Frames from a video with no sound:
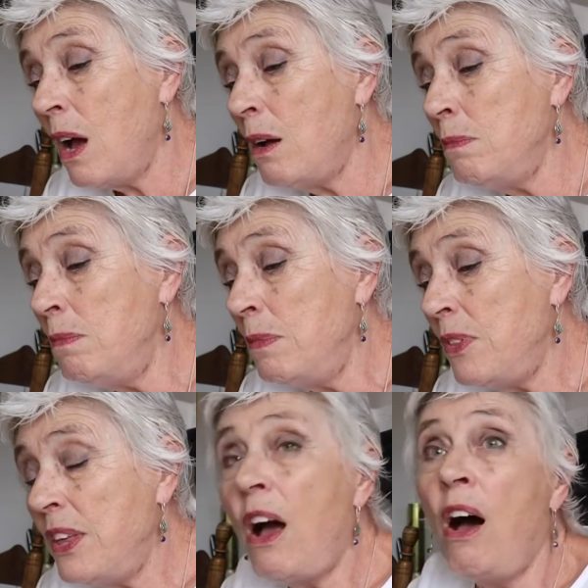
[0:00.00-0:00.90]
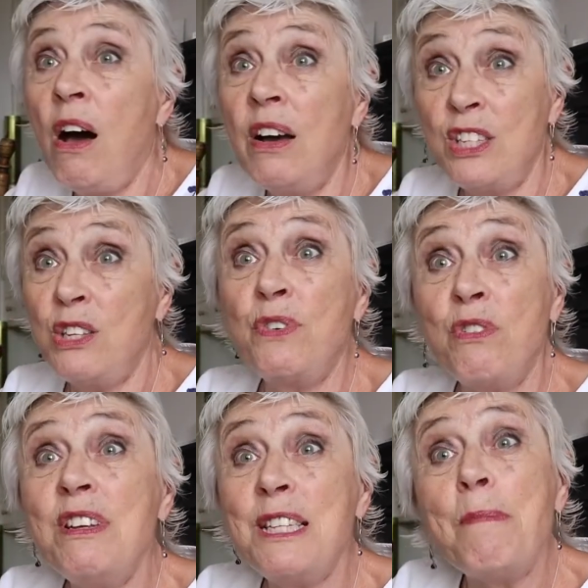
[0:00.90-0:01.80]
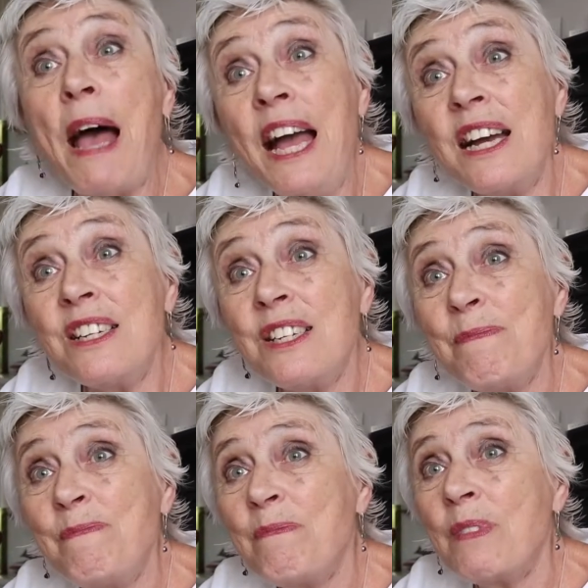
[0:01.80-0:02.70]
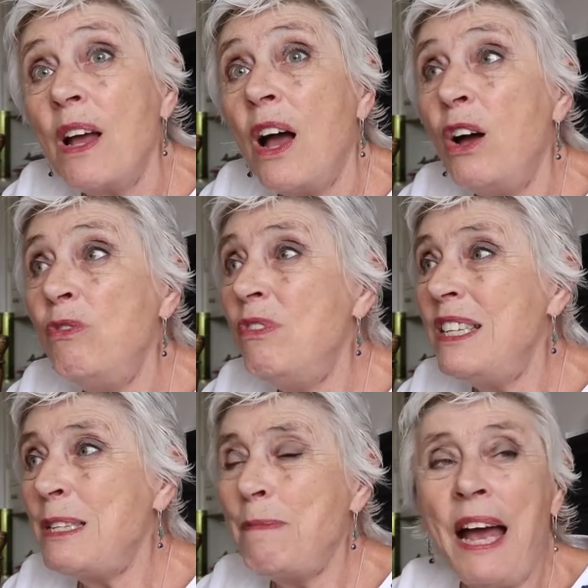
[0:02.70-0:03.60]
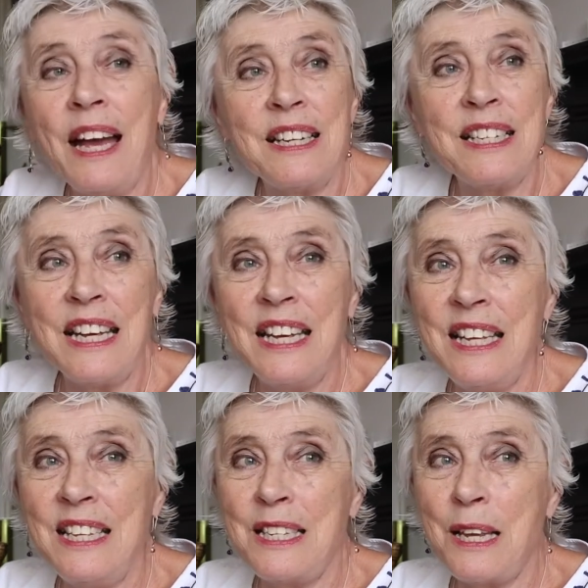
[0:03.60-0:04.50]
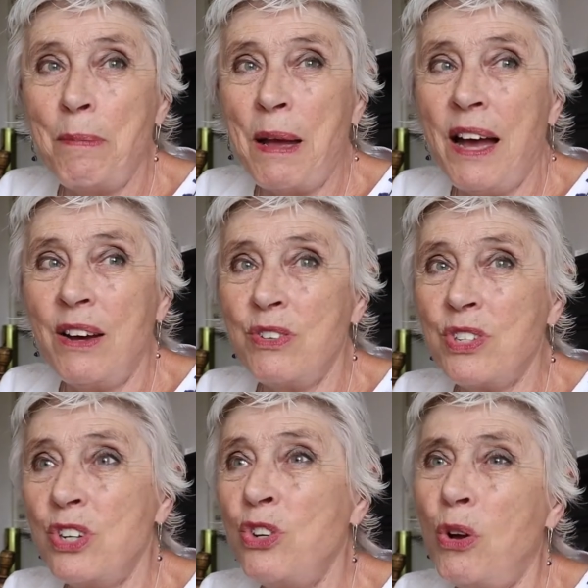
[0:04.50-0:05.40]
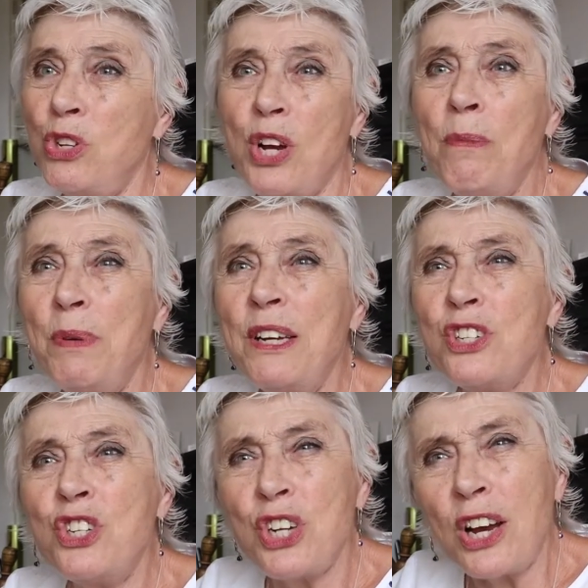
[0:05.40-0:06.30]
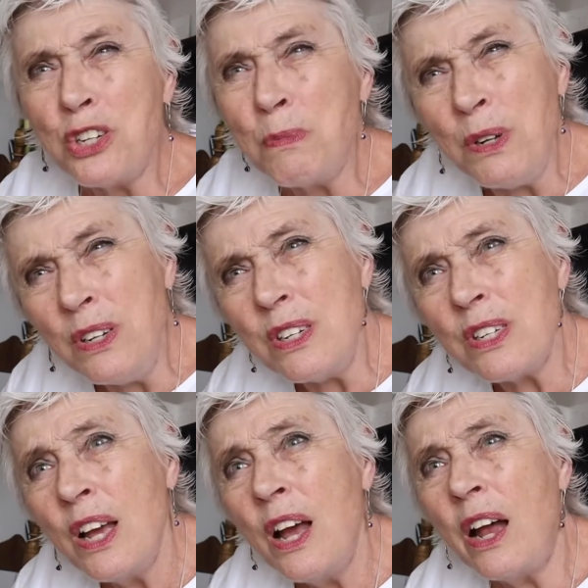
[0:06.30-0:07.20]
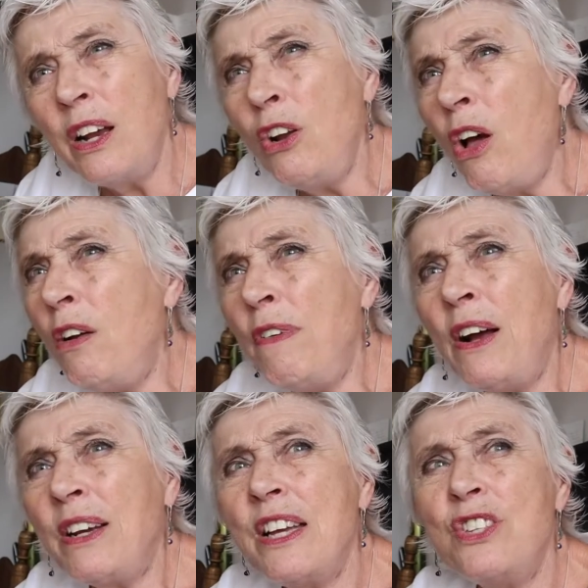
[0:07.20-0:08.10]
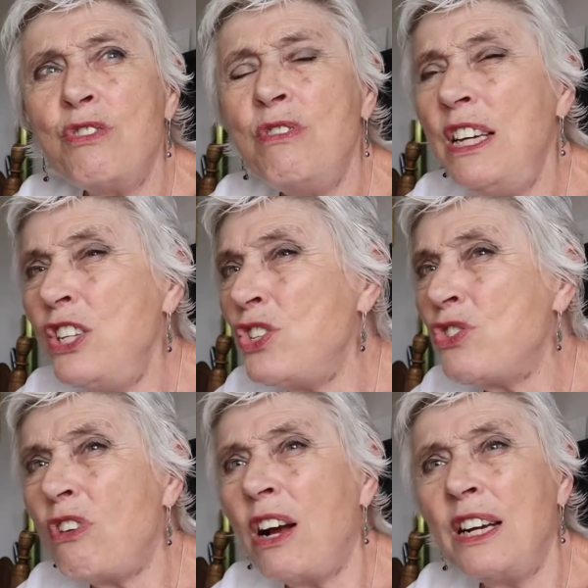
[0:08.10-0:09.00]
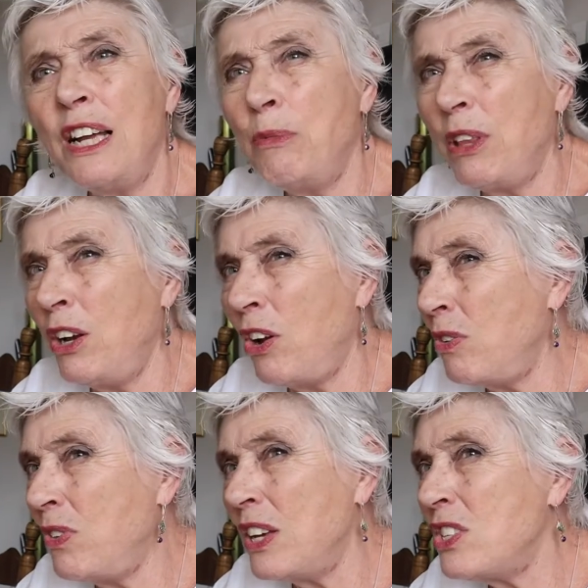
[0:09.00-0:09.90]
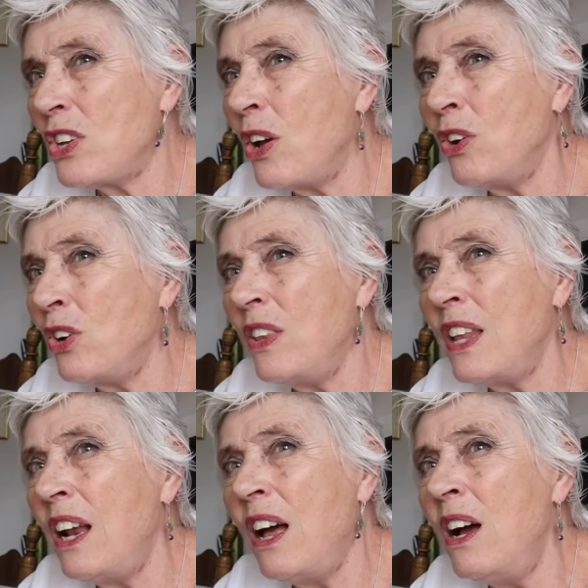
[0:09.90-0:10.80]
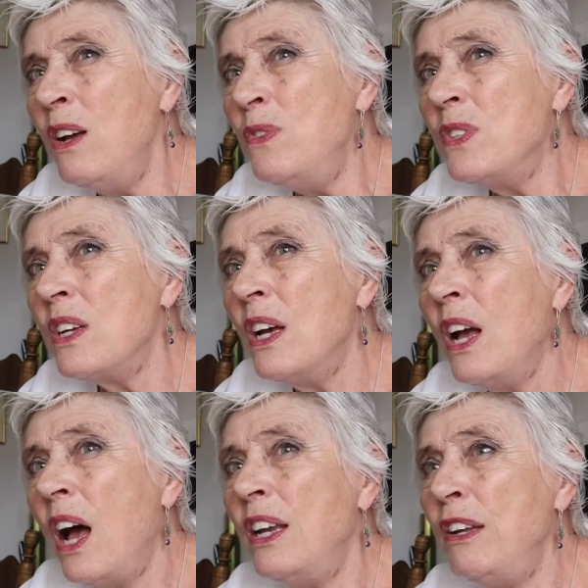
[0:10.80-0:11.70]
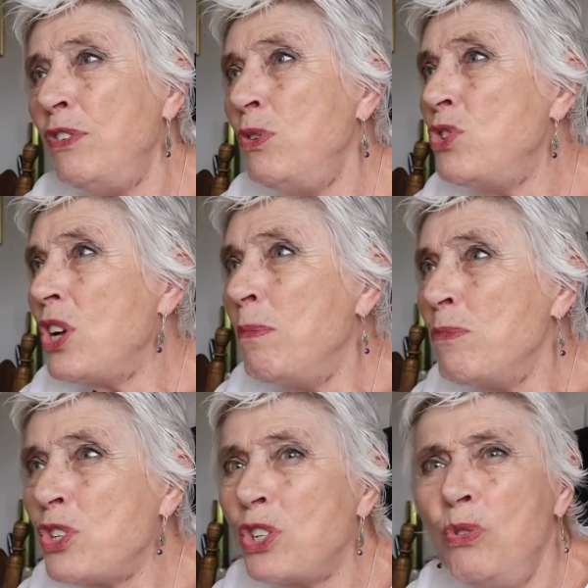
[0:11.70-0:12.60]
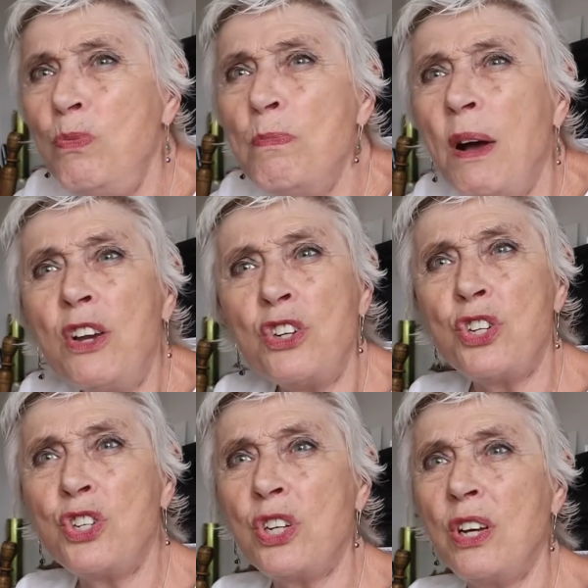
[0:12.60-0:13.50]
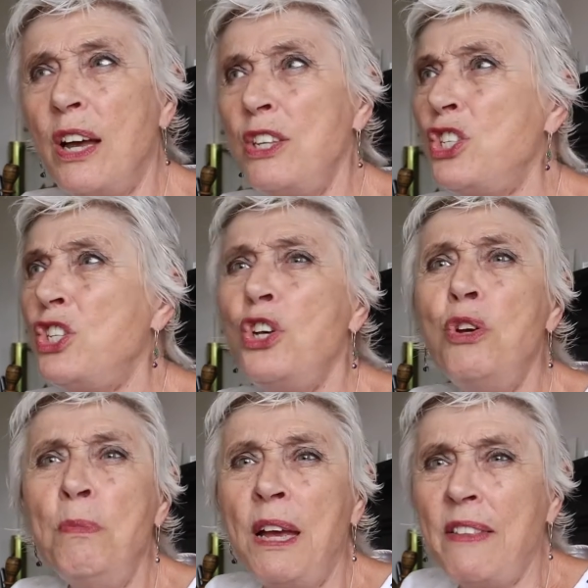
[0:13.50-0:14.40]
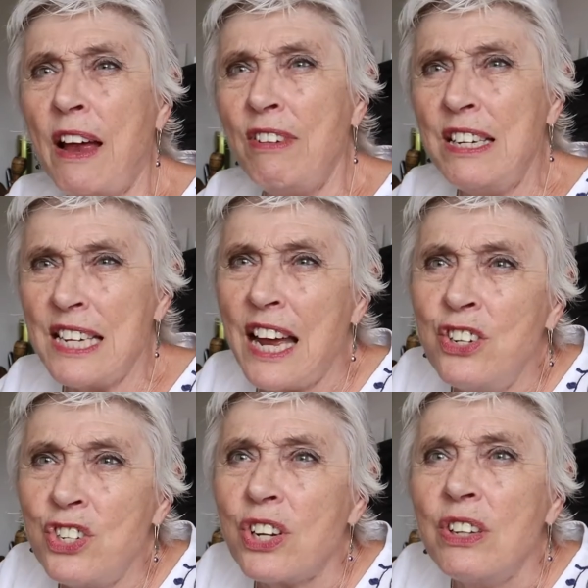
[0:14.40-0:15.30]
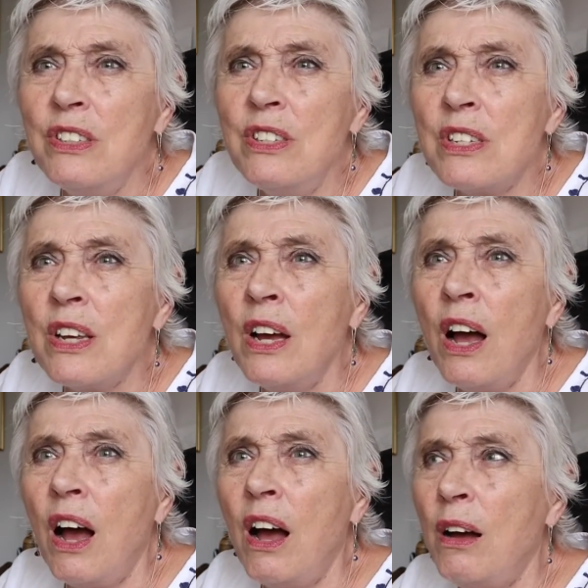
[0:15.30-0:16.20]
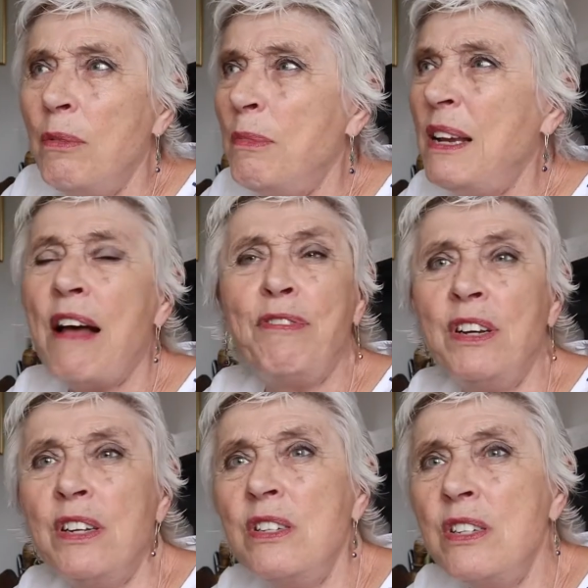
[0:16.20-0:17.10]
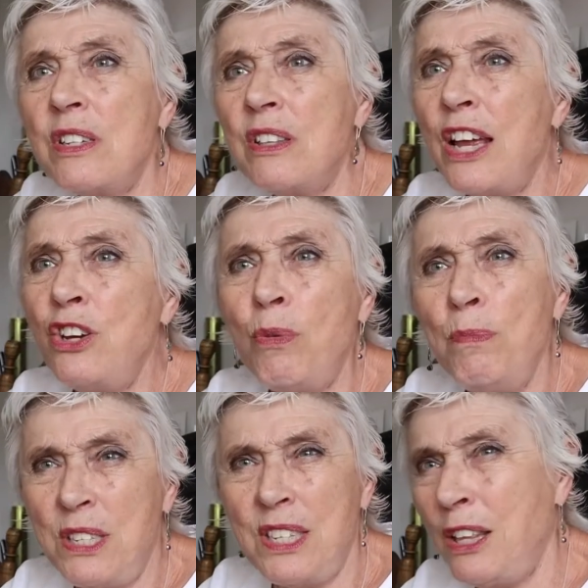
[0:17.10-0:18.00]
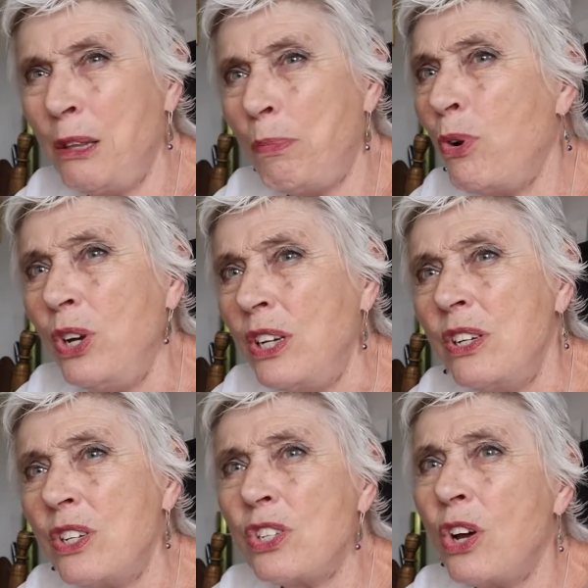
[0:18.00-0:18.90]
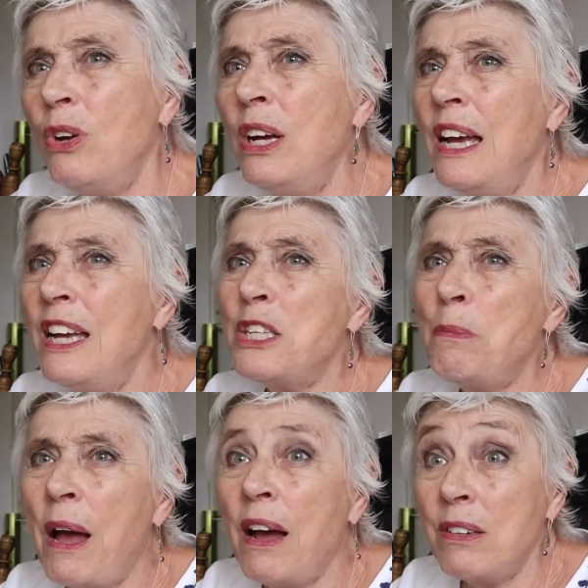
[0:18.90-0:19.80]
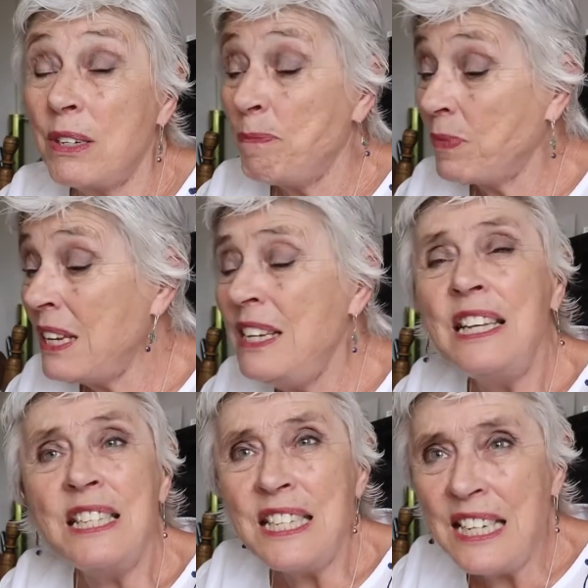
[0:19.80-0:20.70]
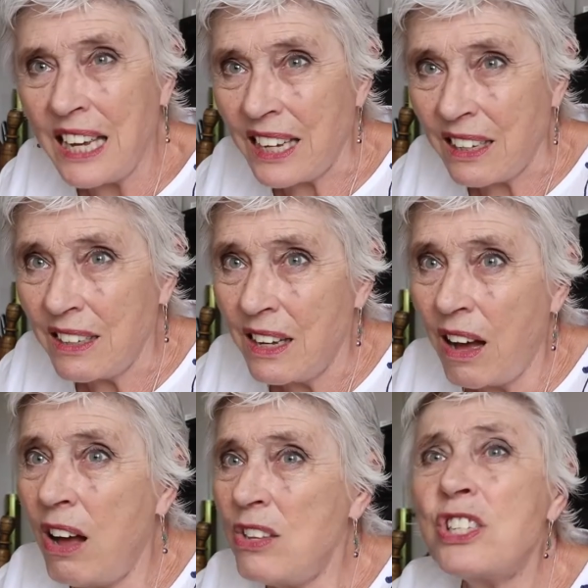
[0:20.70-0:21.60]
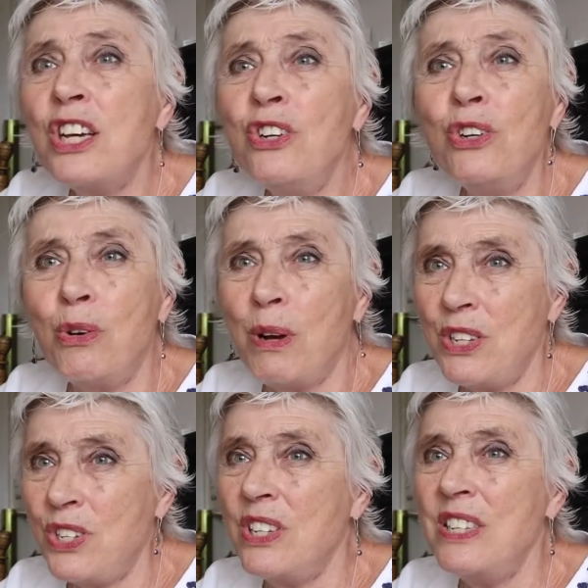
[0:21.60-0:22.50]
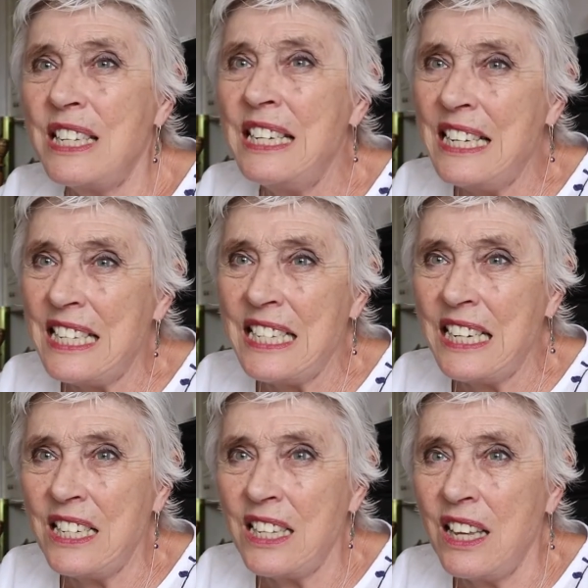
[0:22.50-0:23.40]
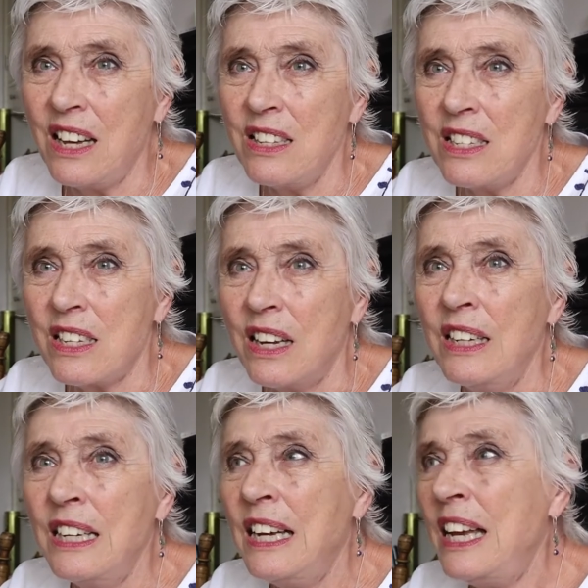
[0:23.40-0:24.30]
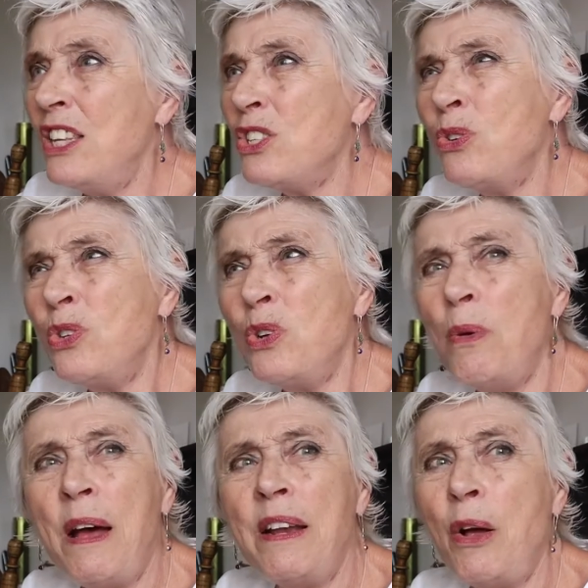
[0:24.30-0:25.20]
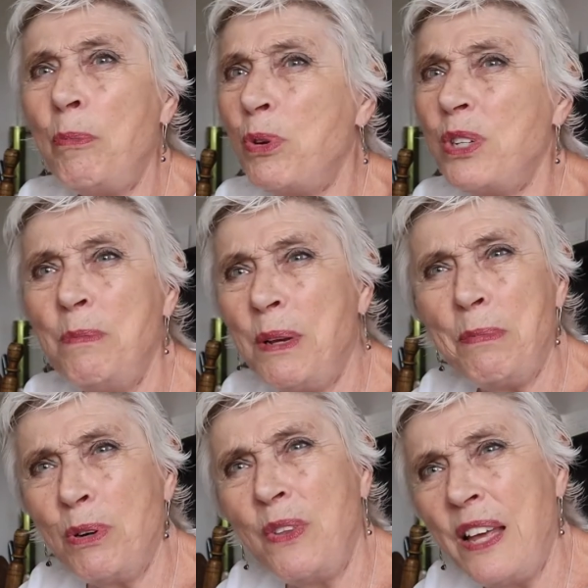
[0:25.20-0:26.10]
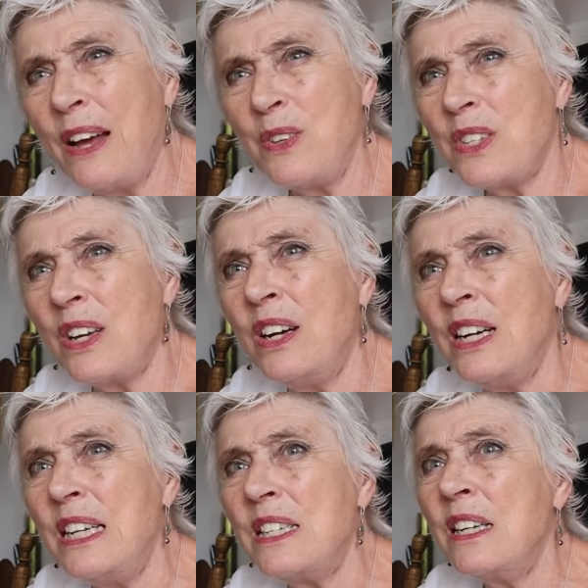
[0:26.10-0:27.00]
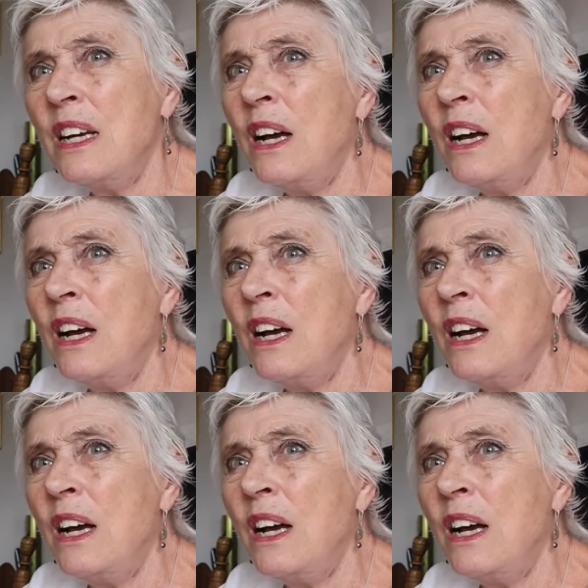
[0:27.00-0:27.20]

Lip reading: The R is for respect. And respect is about not jumping to judgment. And a lot of our kids are really struggling with a lot of things going on in their lives. And if you jump too much to assuming their intentions are malevolent, then you're missing the point. So it's about listening. Asking good questions and listening to the answer. It's also about not putting people on the outside.